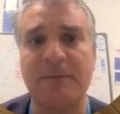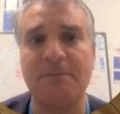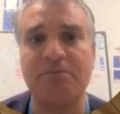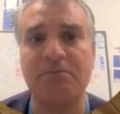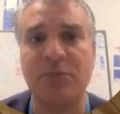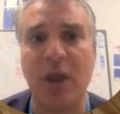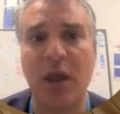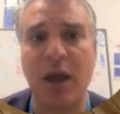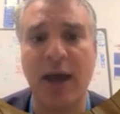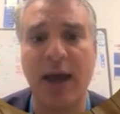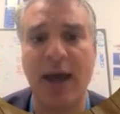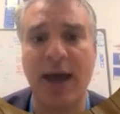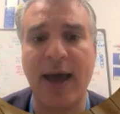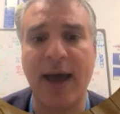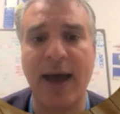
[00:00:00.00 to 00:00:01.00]

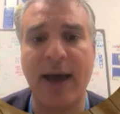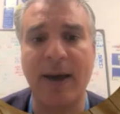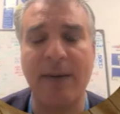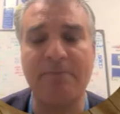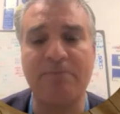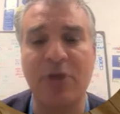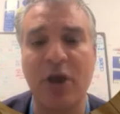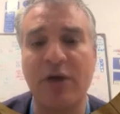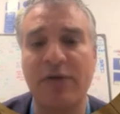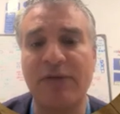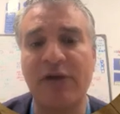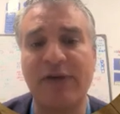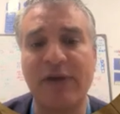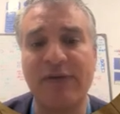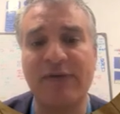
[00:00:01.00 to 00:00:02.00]
This is
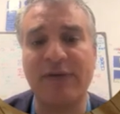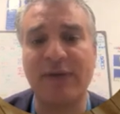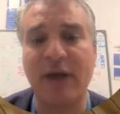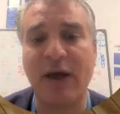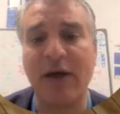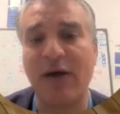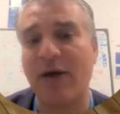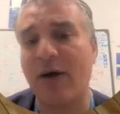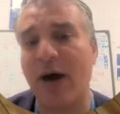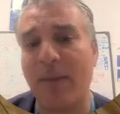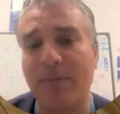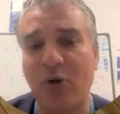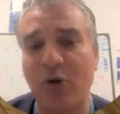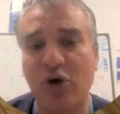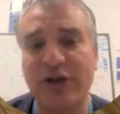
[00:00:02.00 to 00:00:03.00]
a block
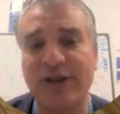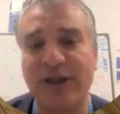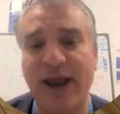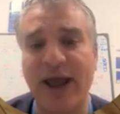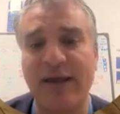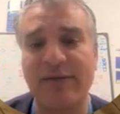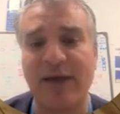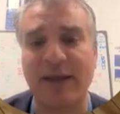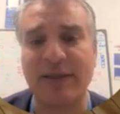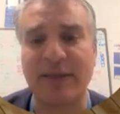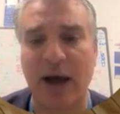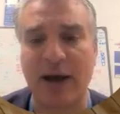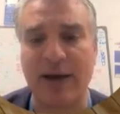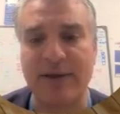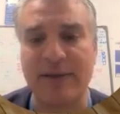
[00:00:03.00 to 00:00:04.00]
tray that I
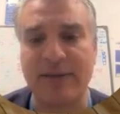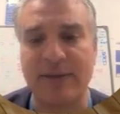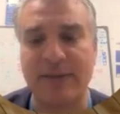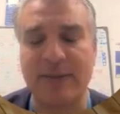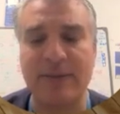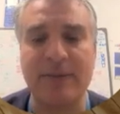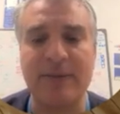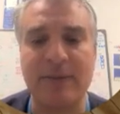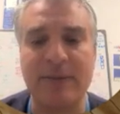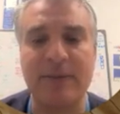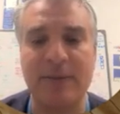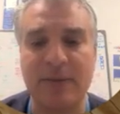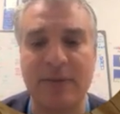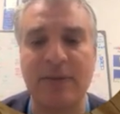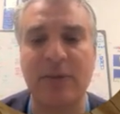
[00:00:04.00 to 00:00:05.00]

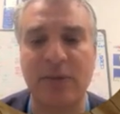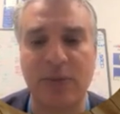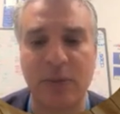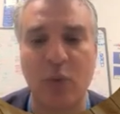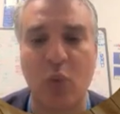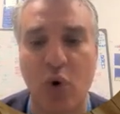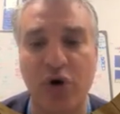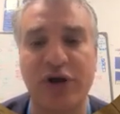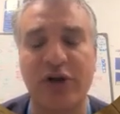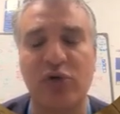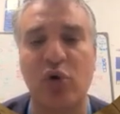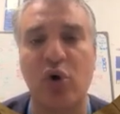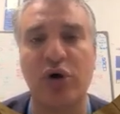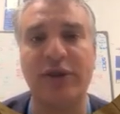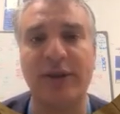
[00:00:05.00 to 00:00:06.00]
worked on
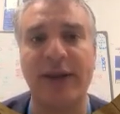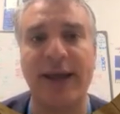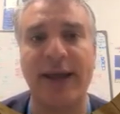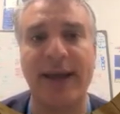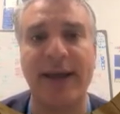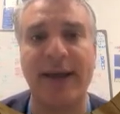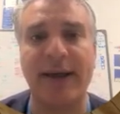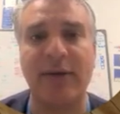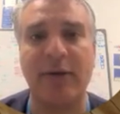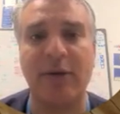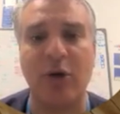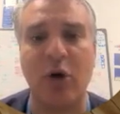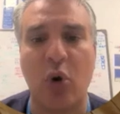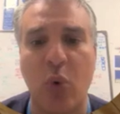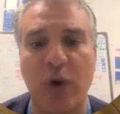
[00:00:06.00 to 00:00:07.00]
when we
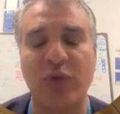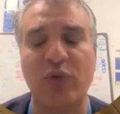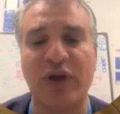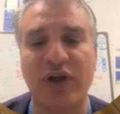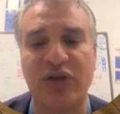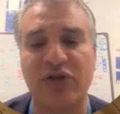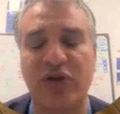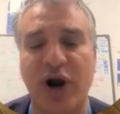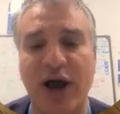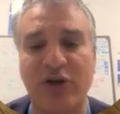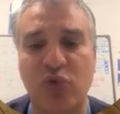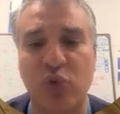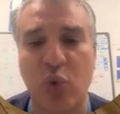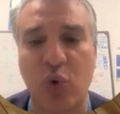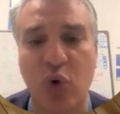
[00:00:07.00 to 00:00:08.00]
tried to
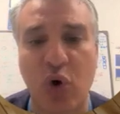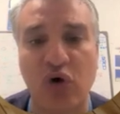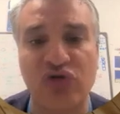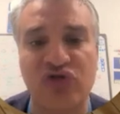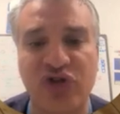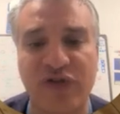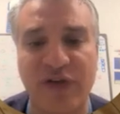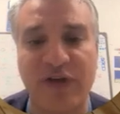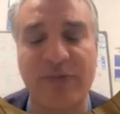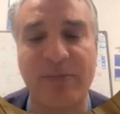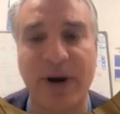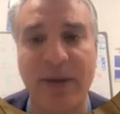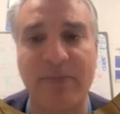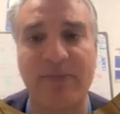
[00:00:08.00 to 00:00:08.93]
launch this PrEP stop